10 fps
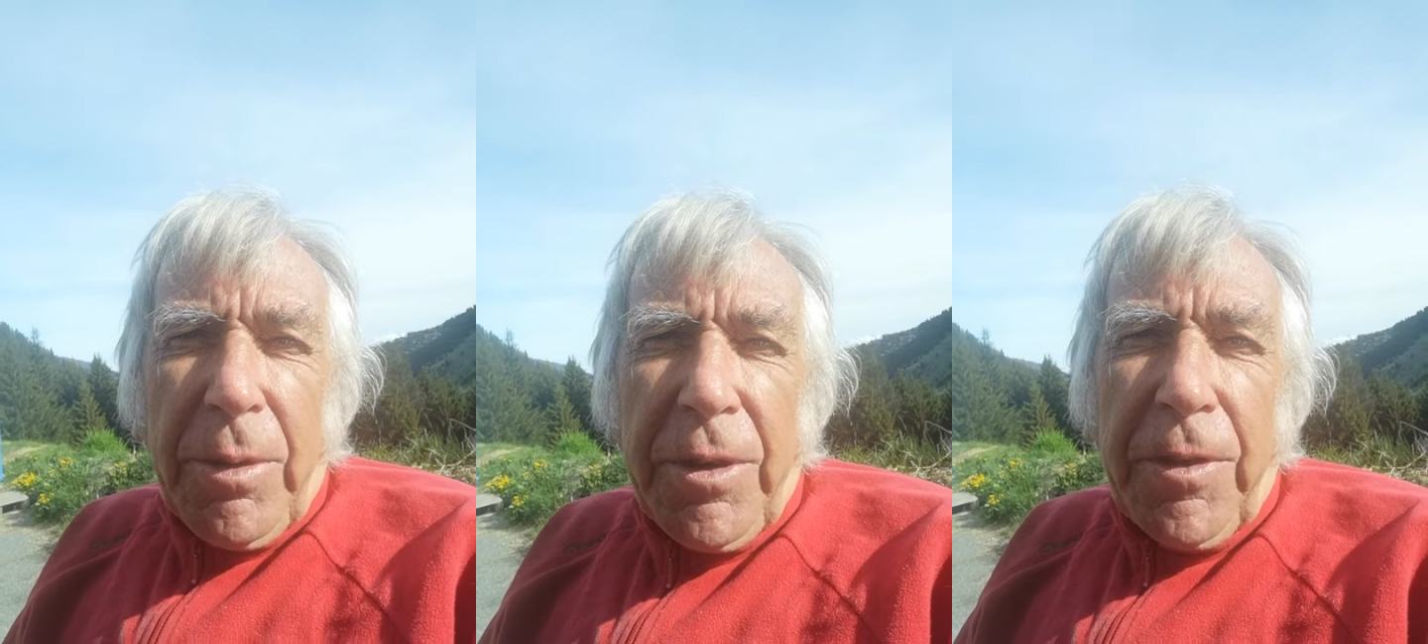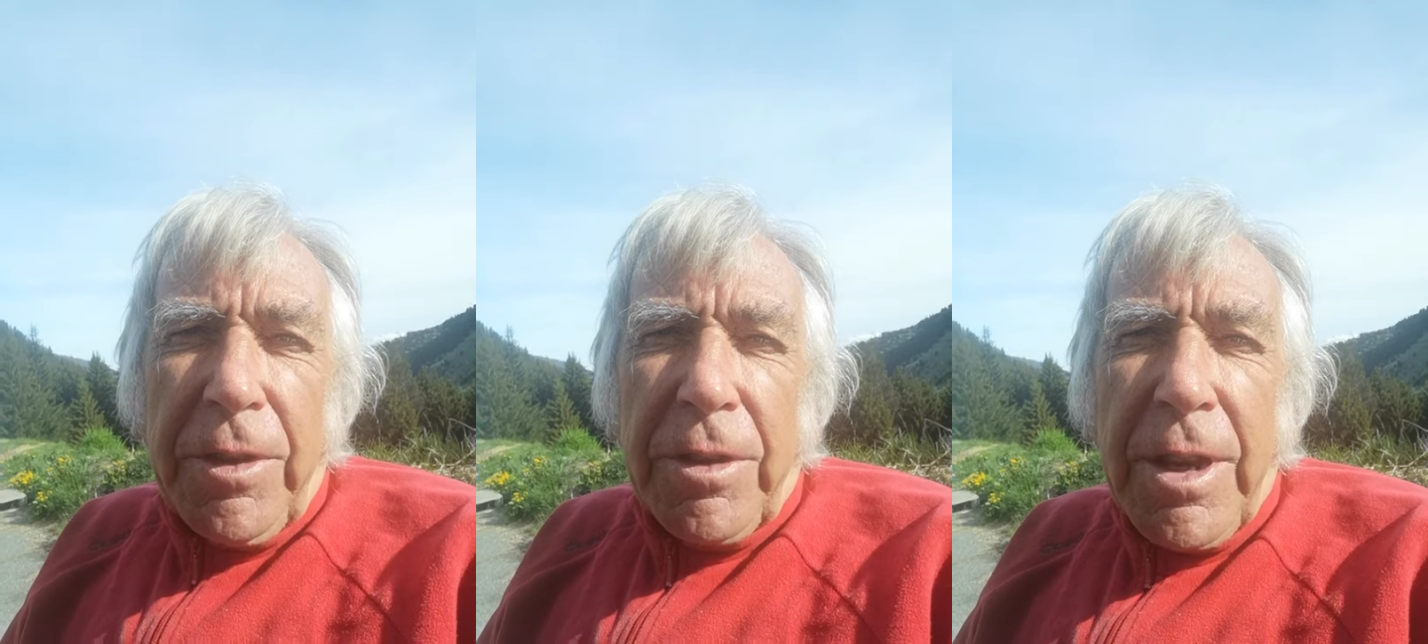
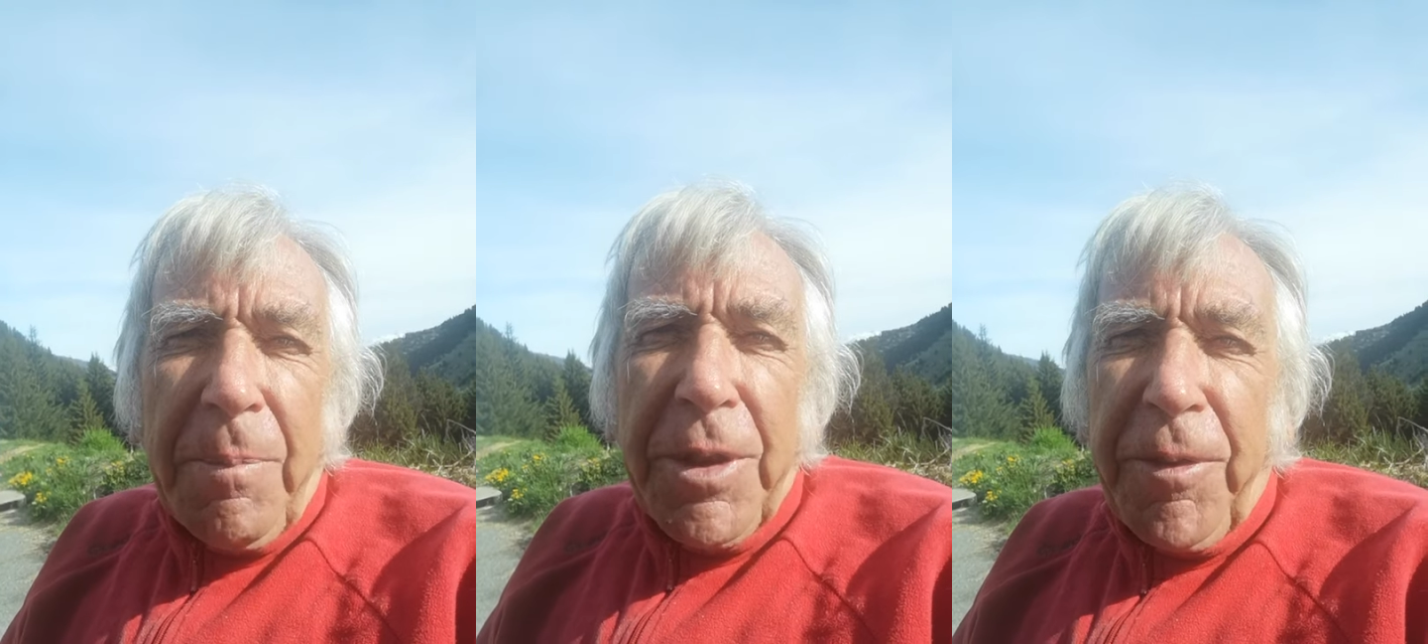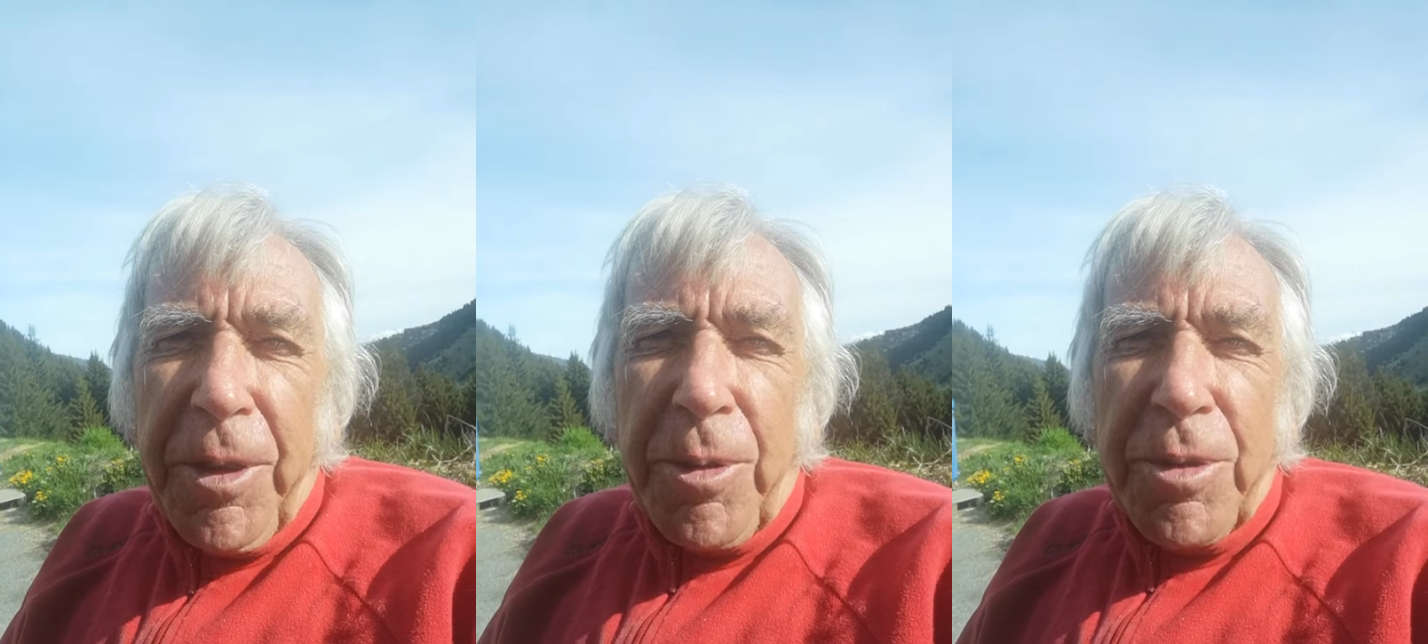With some
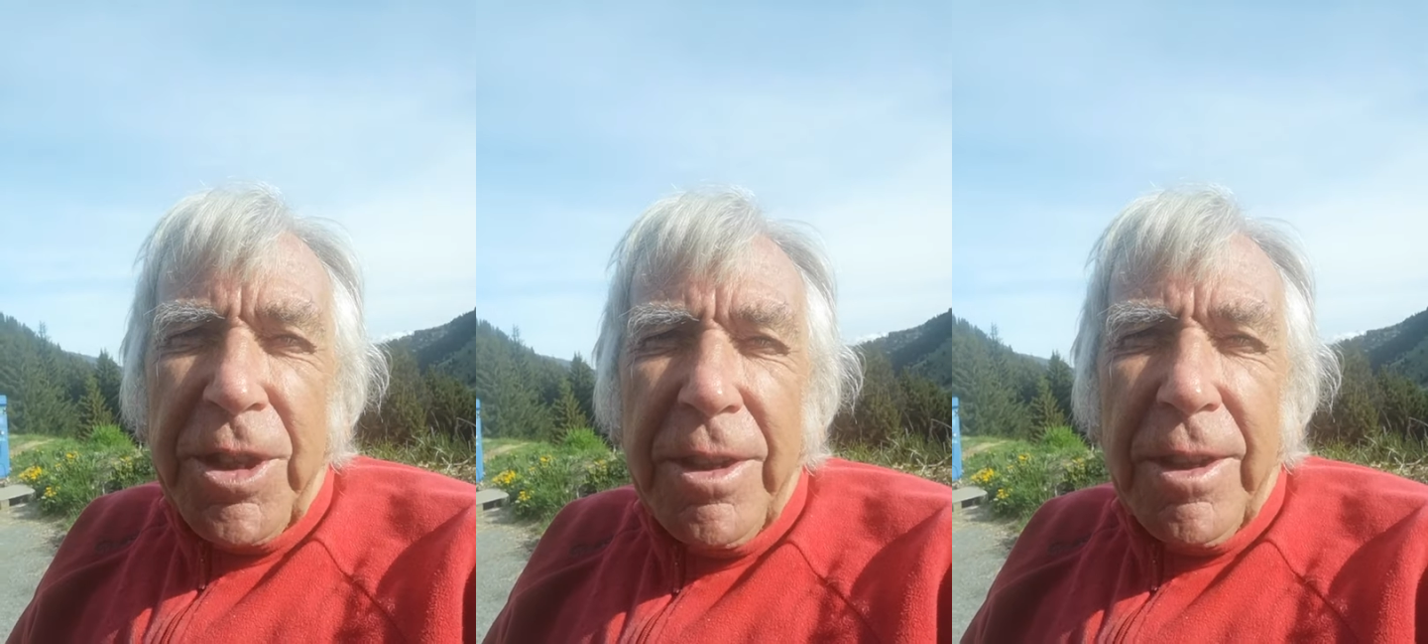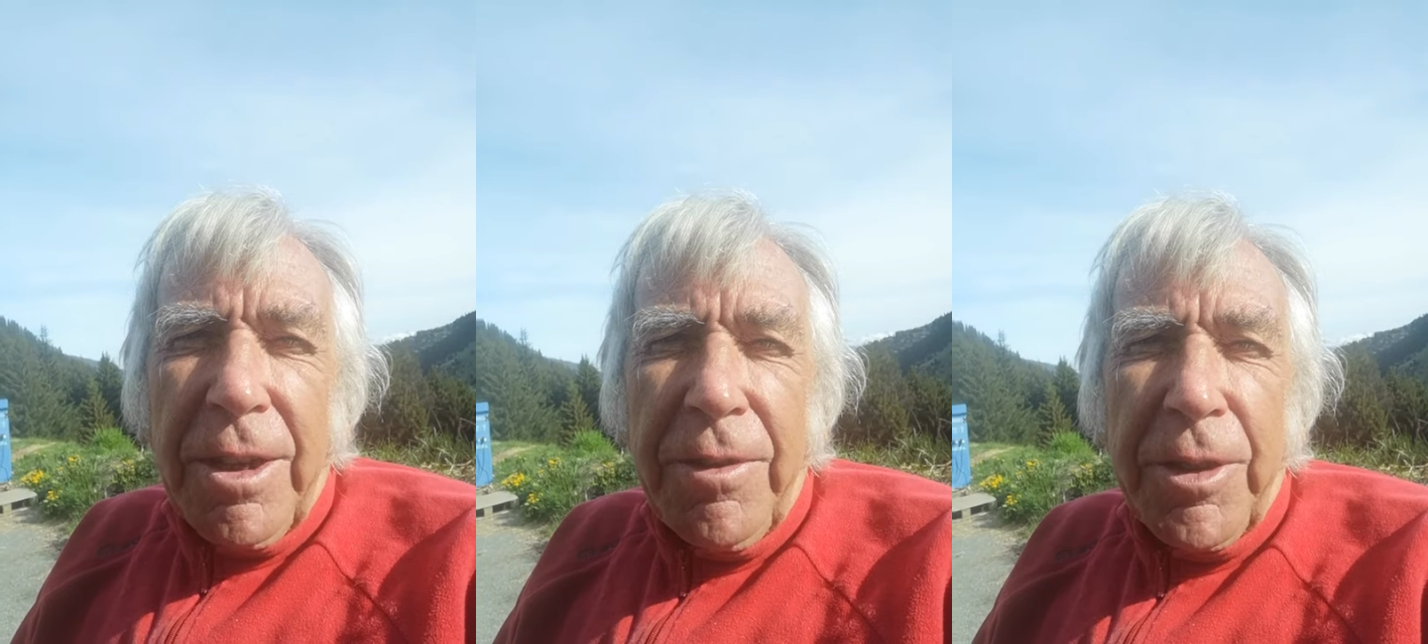difficulty
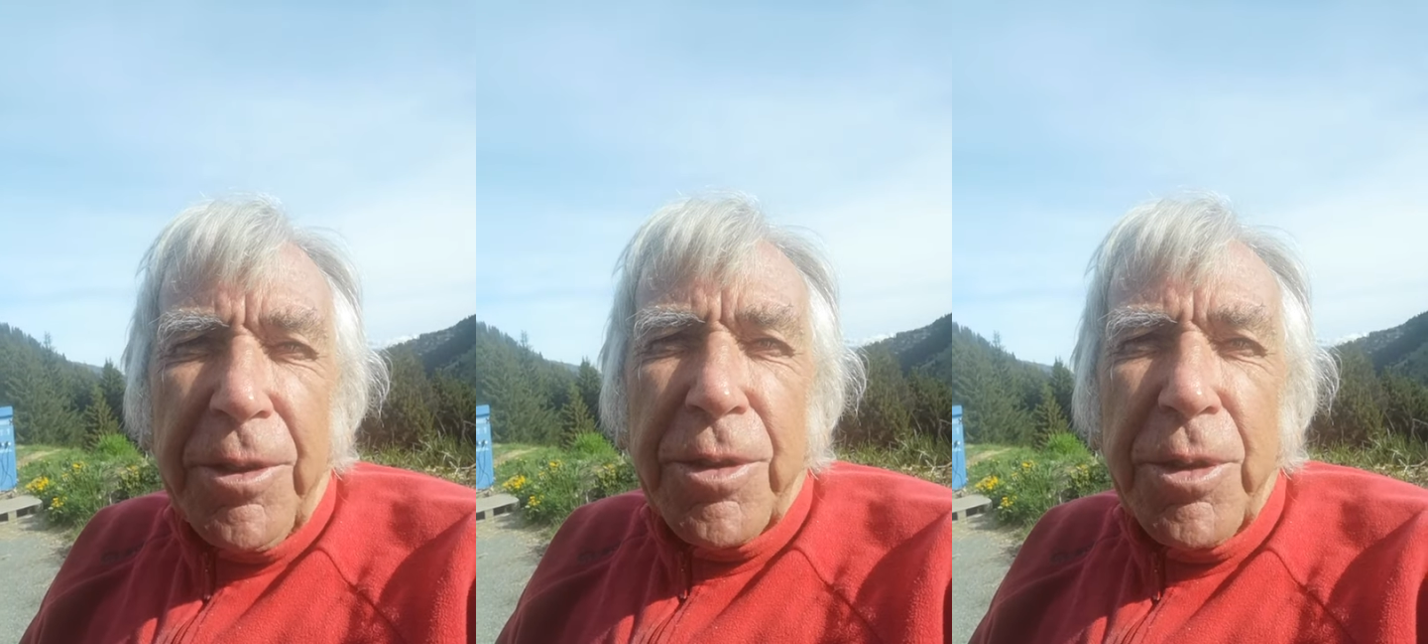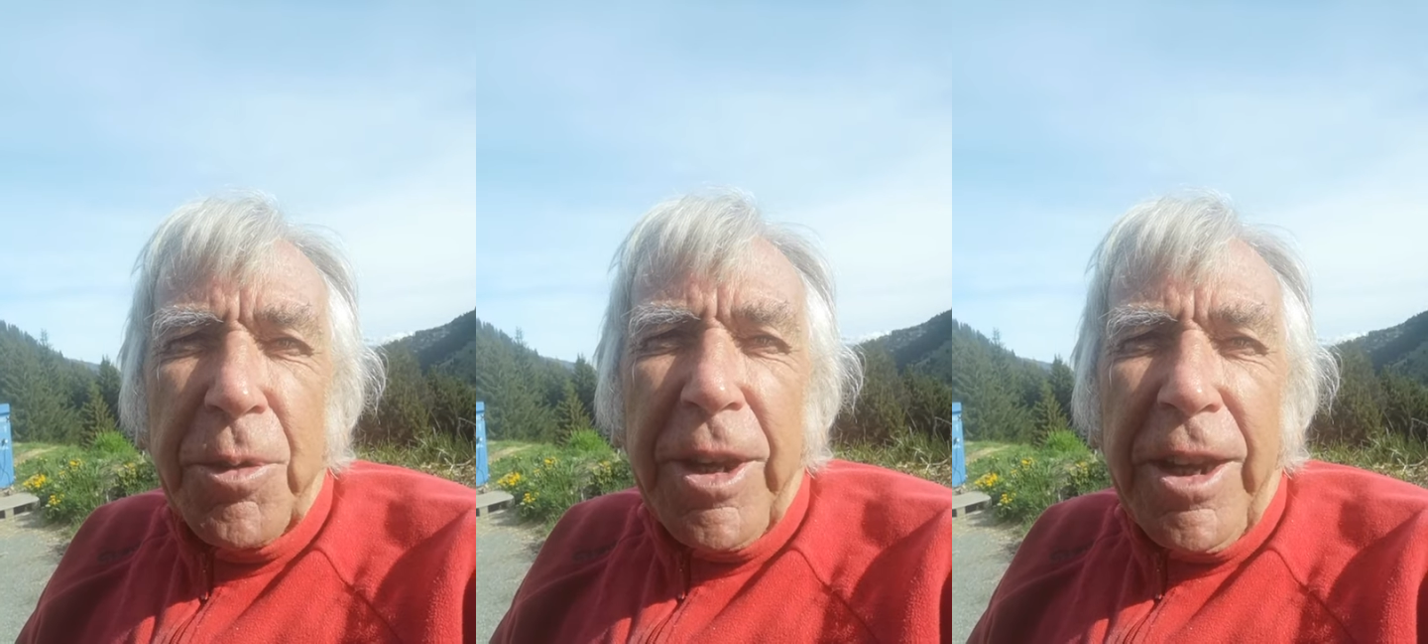over the
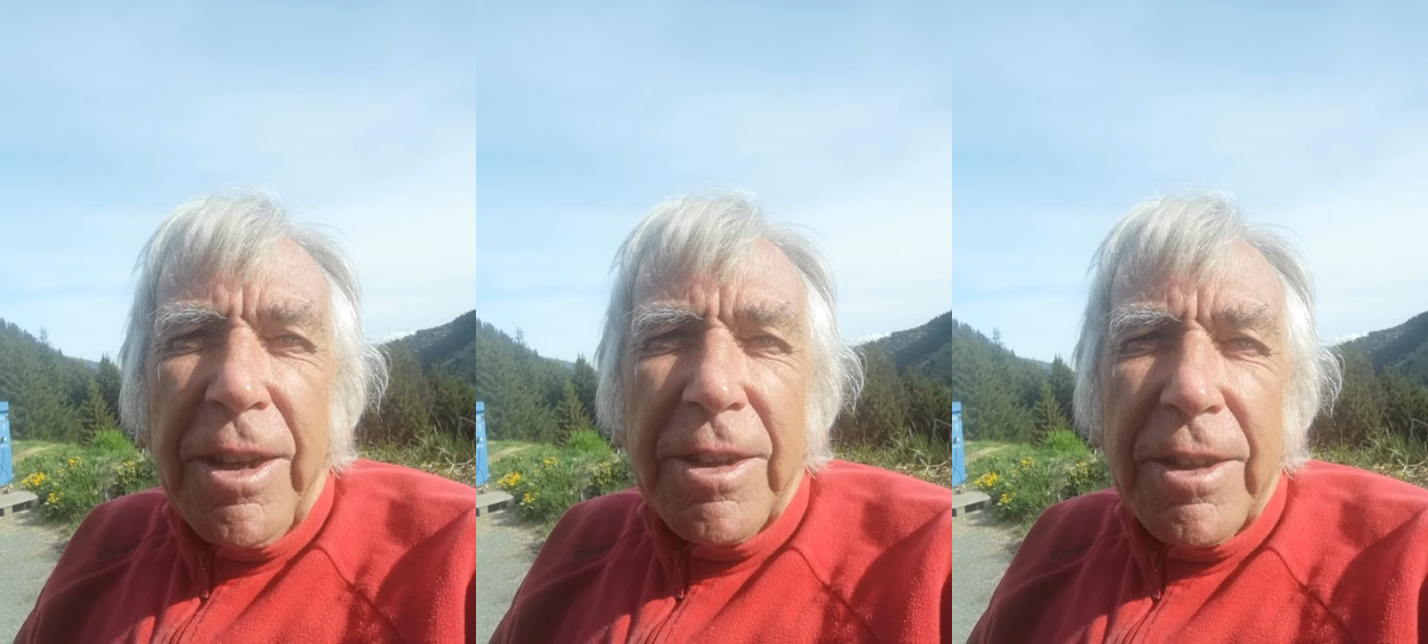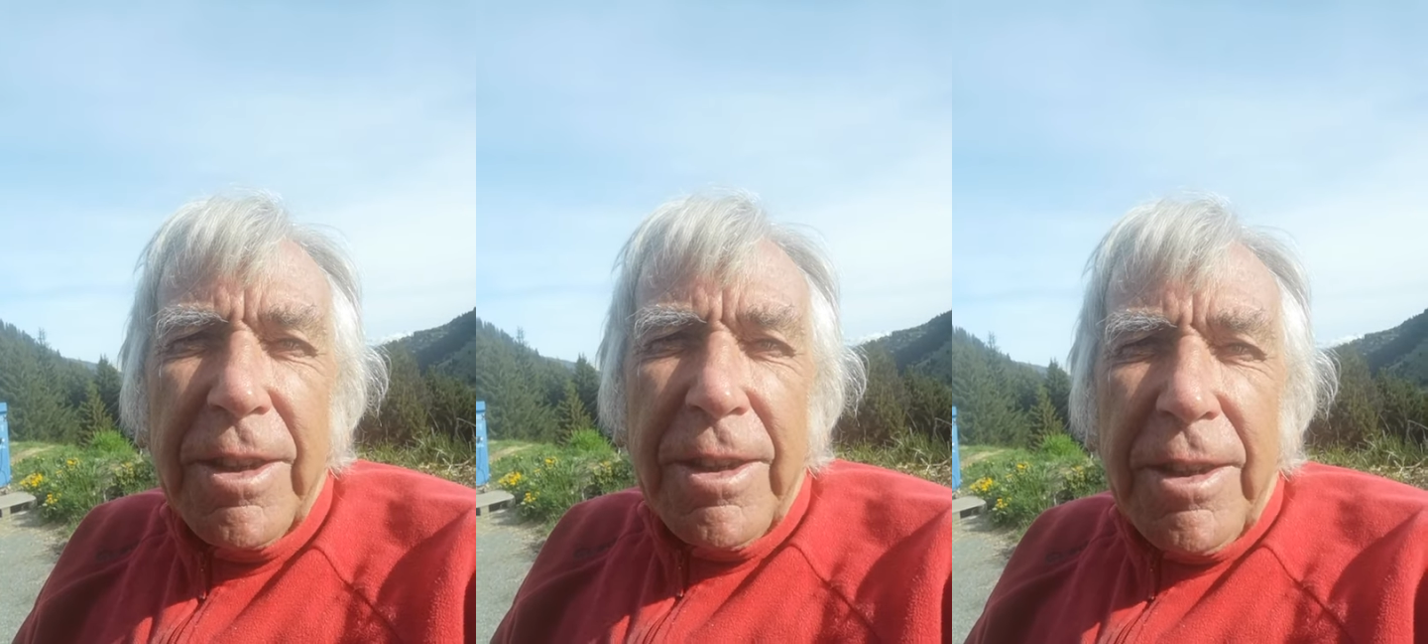two weeks,